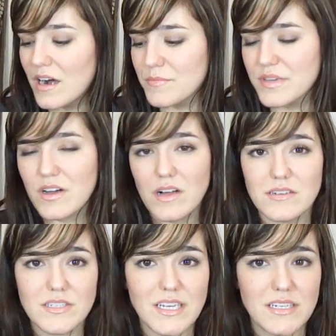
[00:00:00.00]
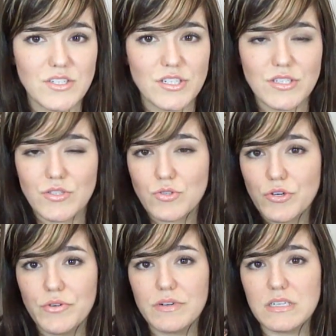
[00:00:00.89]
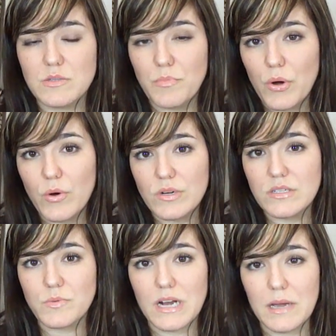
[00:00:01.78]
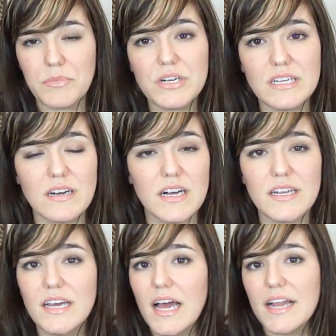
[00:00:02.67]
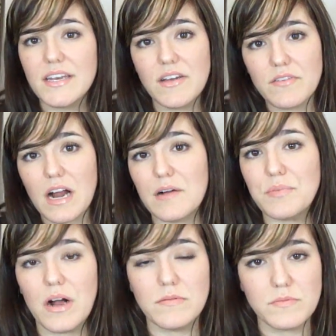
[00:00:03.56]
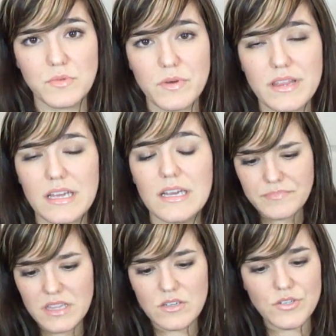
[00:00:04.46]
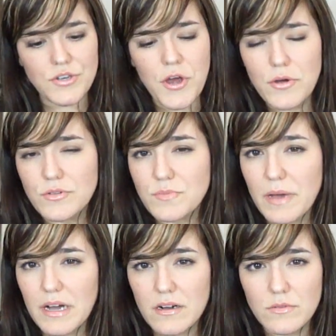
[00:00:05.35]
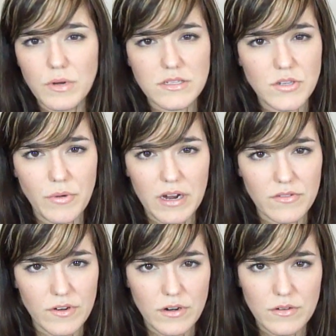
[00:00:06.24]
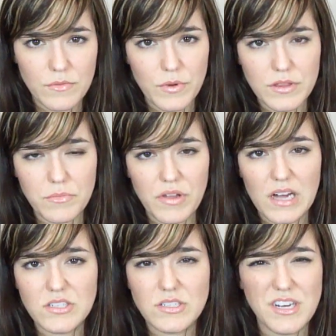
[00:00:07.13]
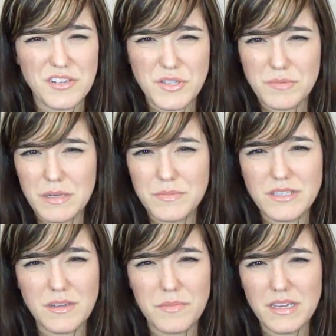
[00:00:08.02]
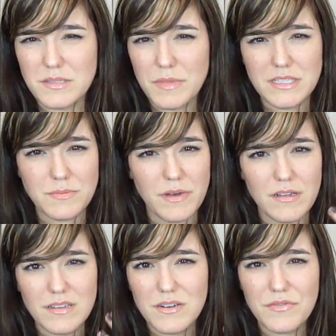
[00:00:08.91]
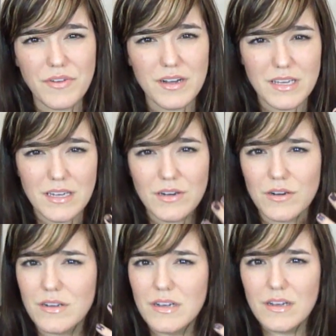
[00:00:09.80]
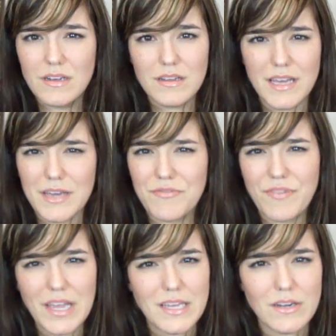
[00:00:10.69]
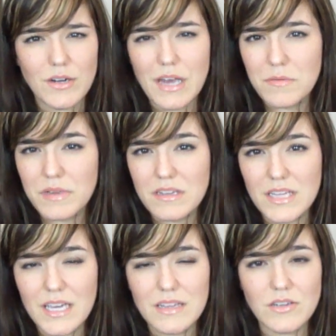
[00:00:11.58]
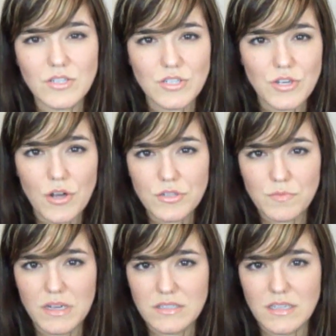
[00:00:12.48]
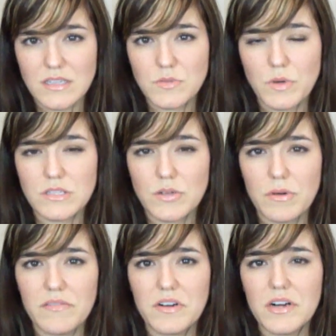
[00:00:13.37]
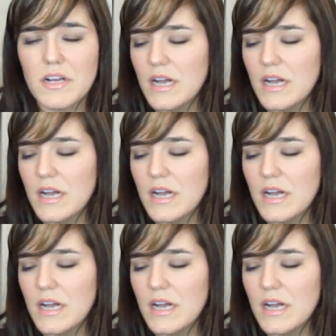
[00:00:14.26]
The color stays just as true and as bold as when I put it on. Never have problems with it. There's no smell whatsoever with the blush. You know, sometimes some things might smell a little funky or like fakey or chemically. There's no smells to this whatsoever.